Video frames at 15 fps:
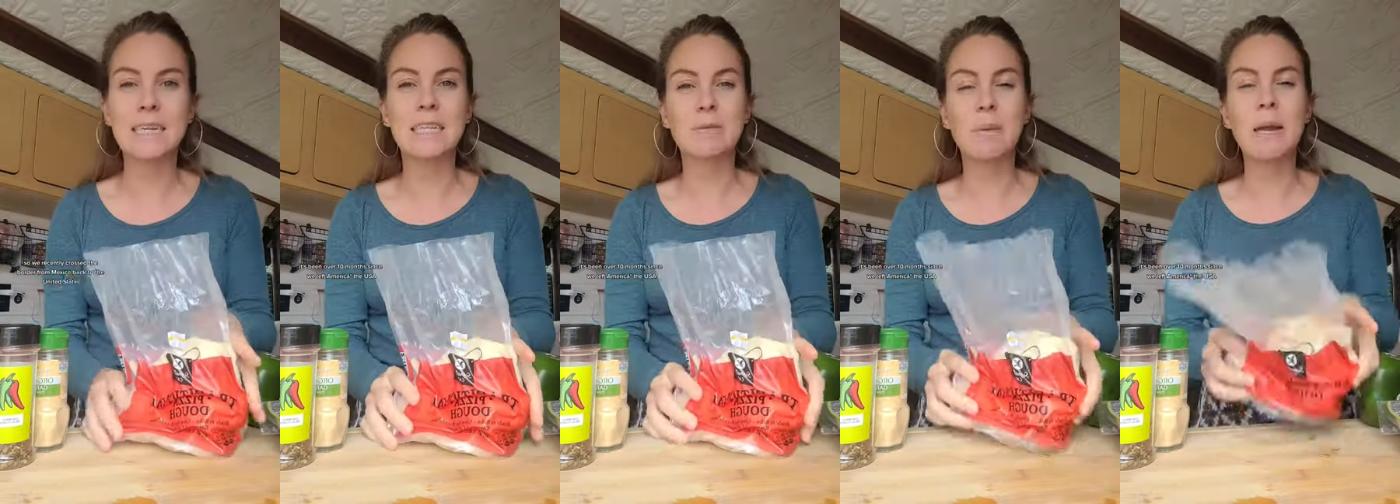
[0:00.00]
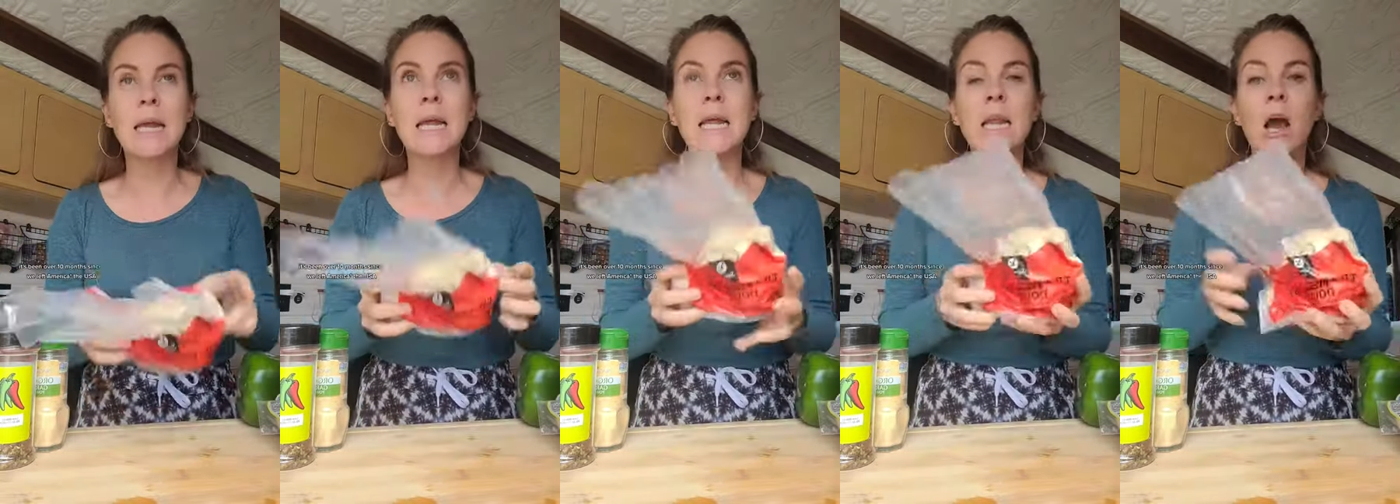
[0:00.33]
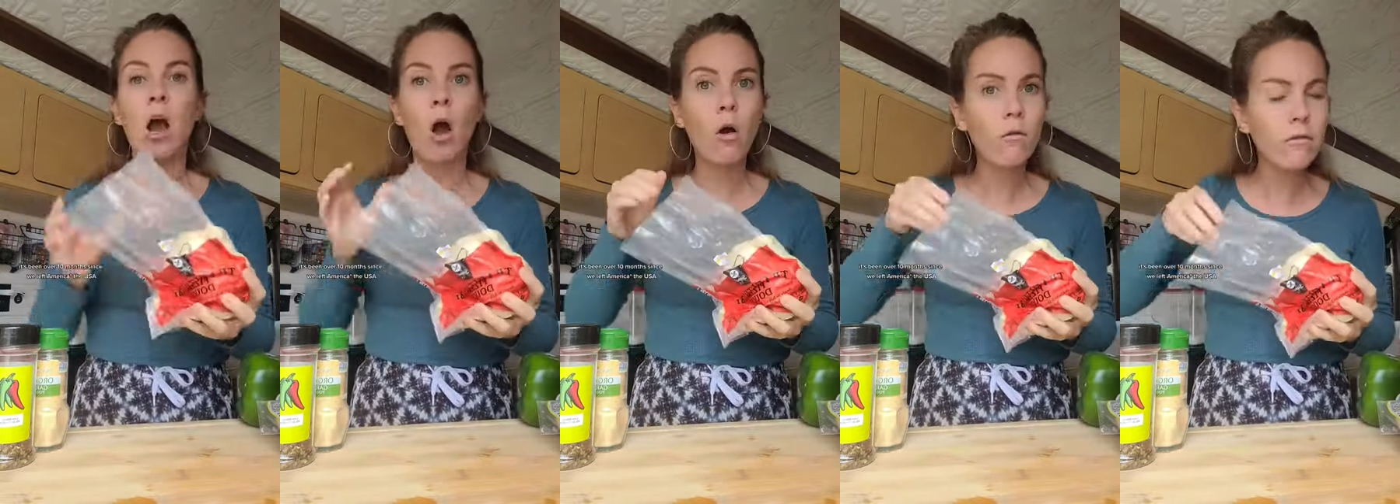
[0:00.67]
It's been
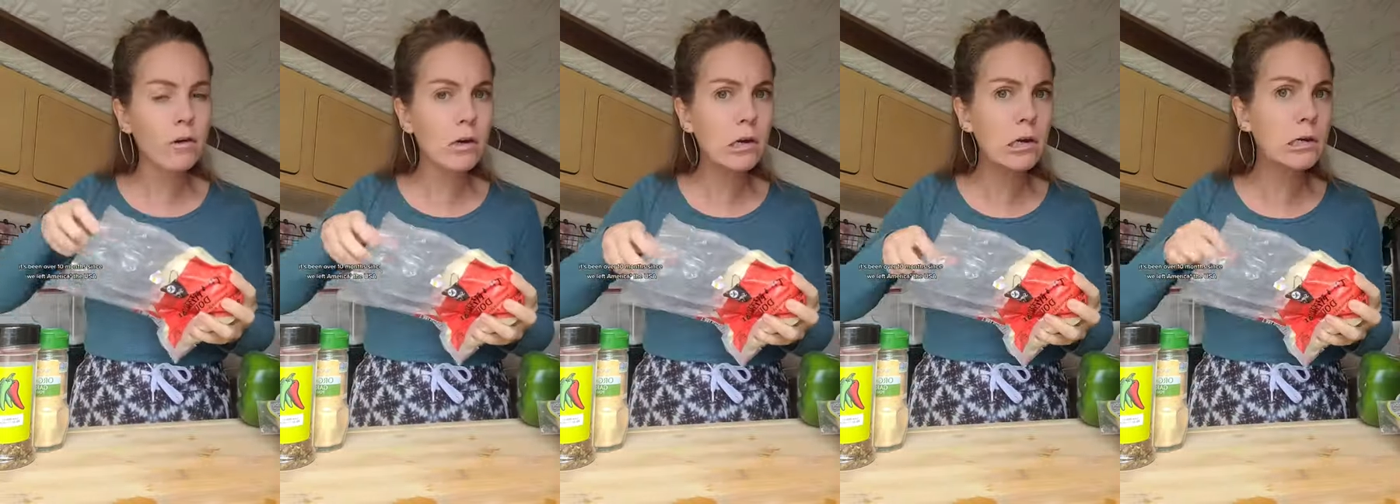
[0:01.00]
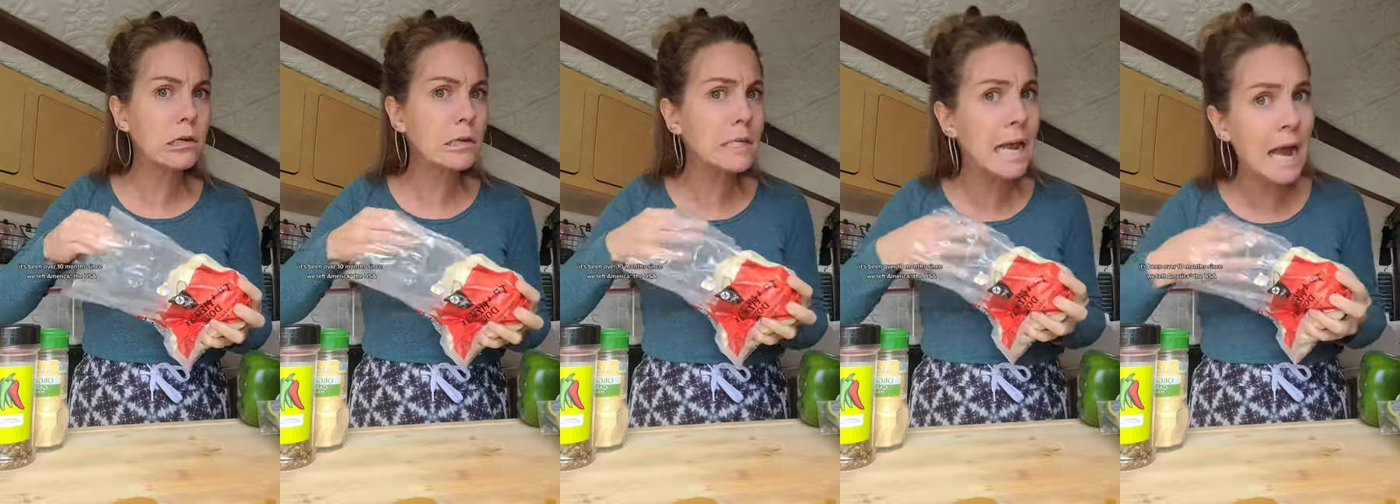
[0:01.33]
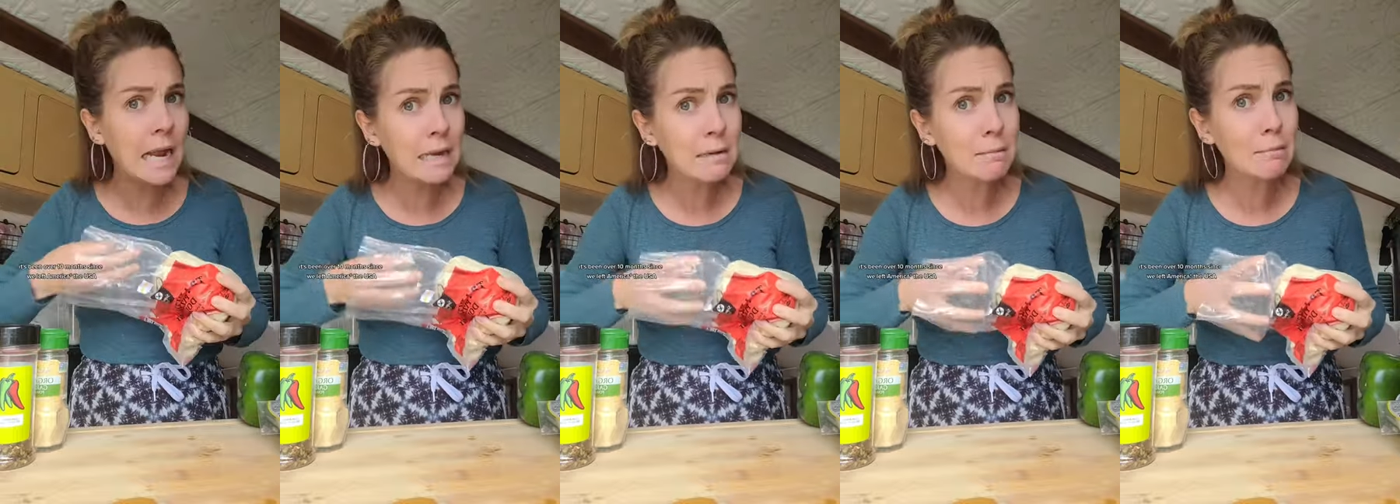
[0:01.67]
over
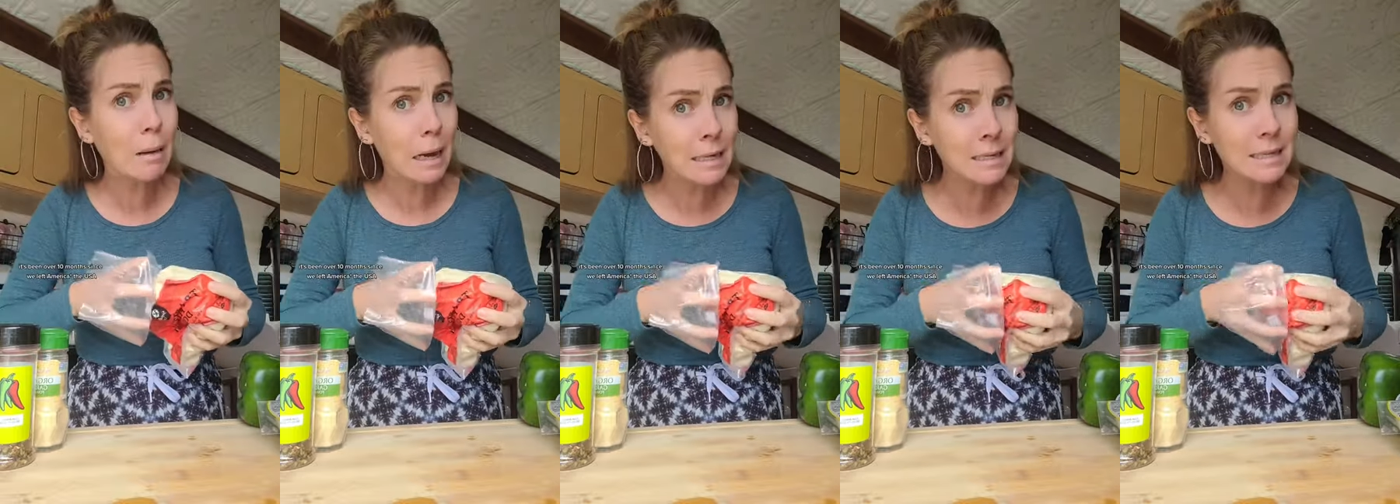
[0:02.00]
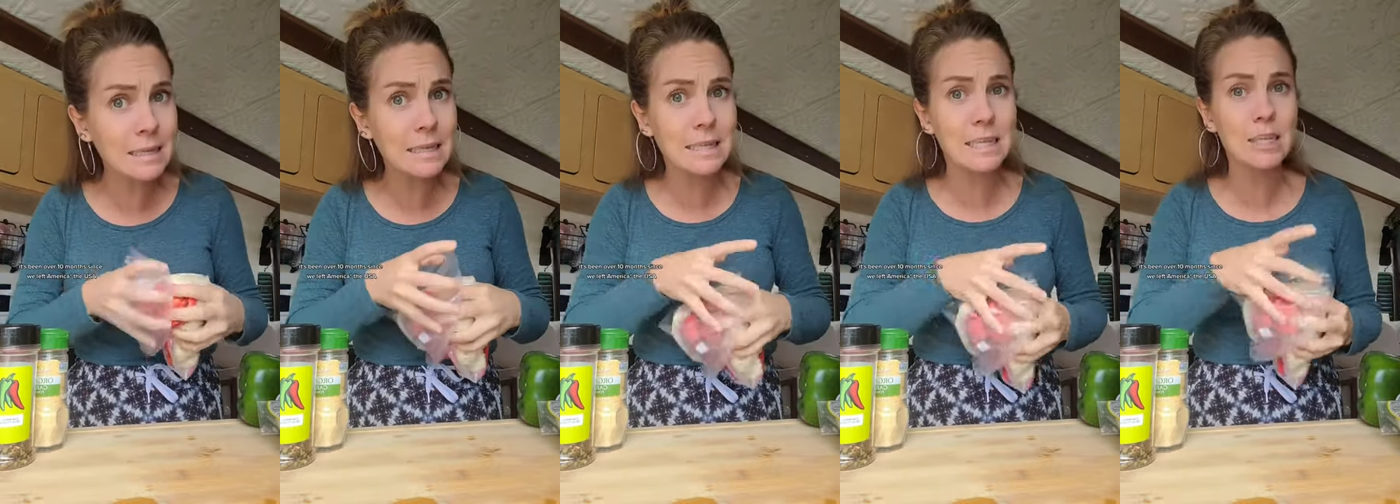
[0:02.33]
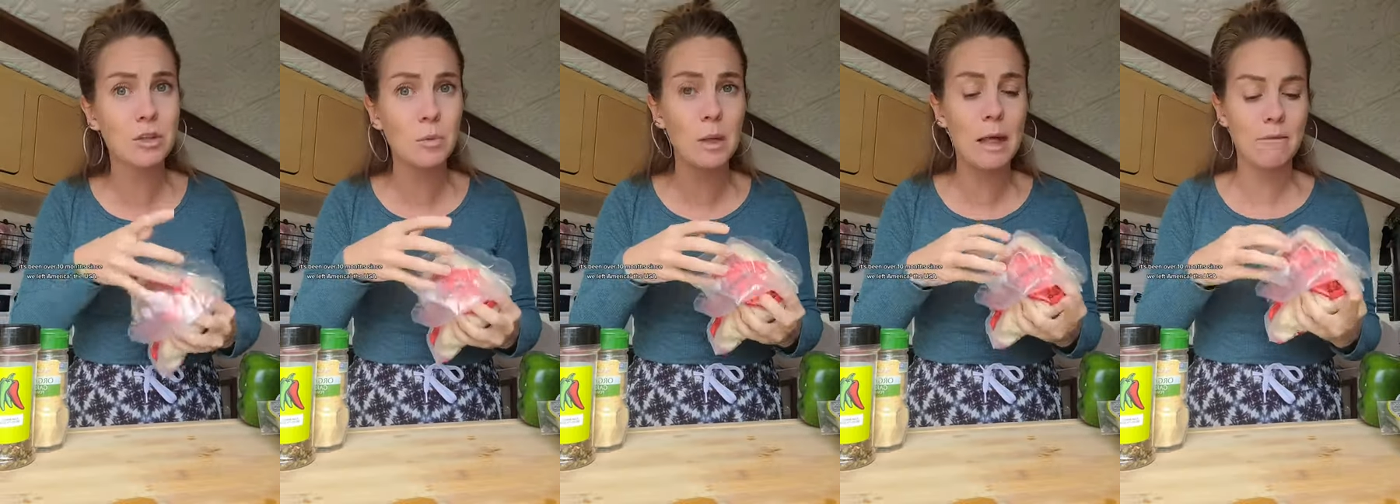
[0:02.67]
10 months
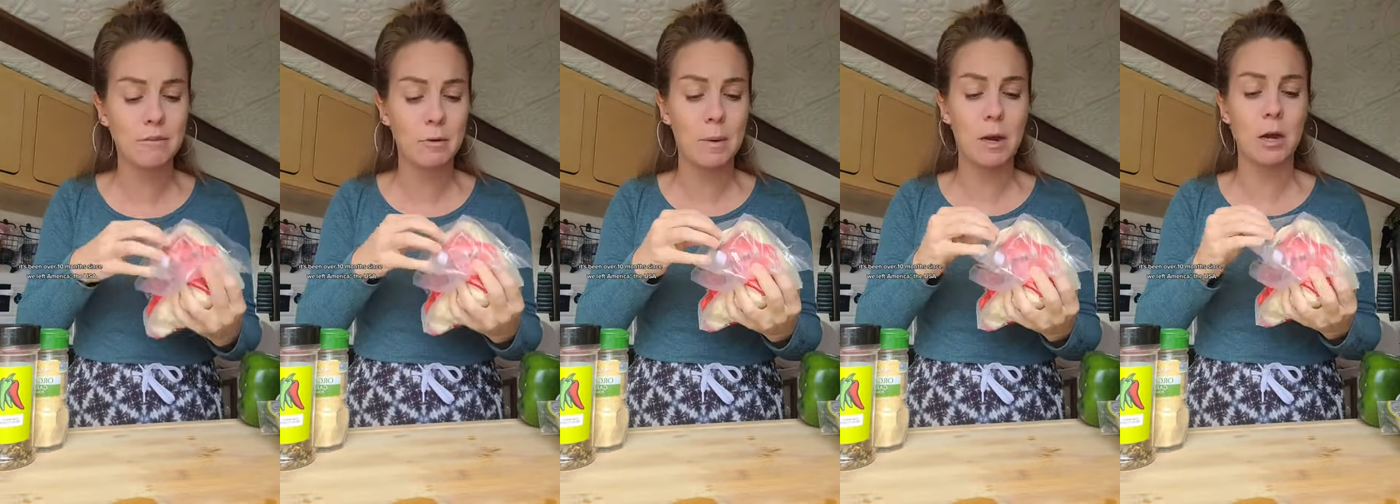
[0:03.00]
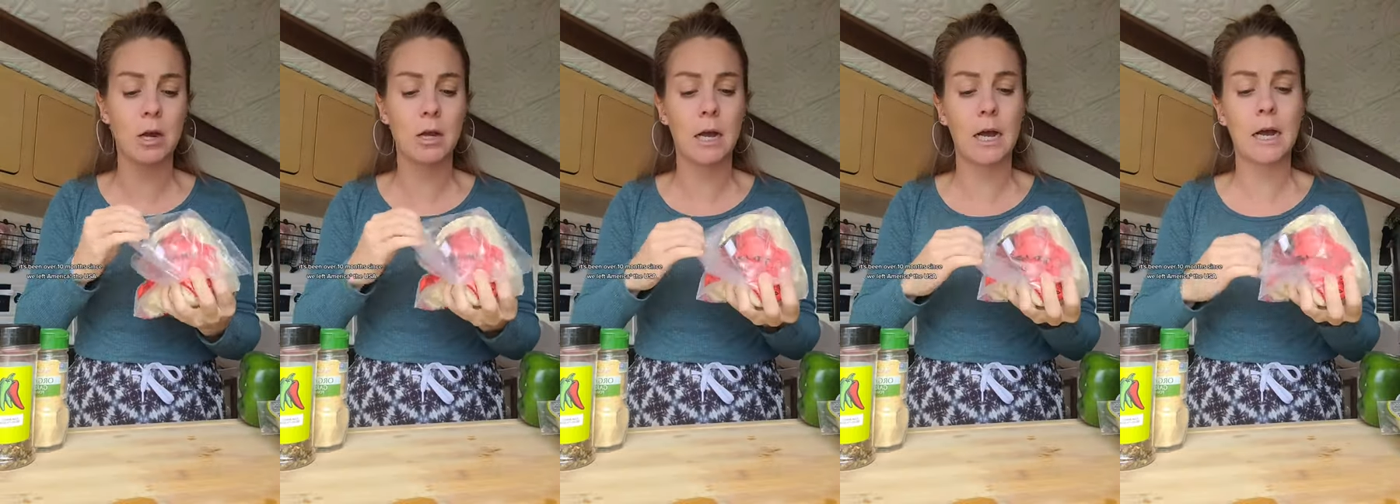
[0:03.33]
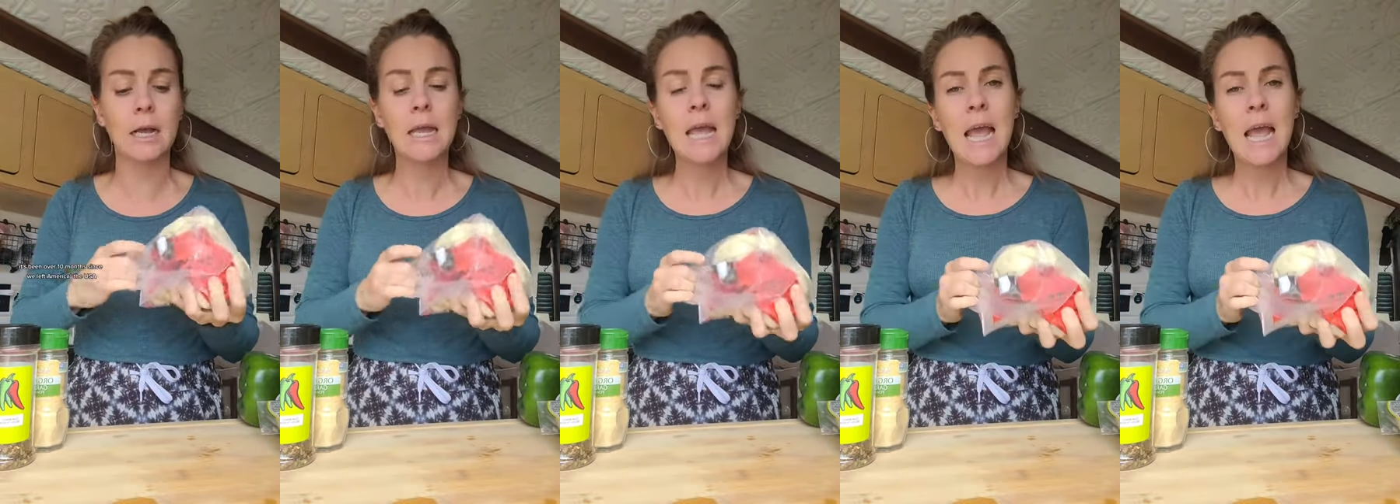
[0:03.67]
since we left America,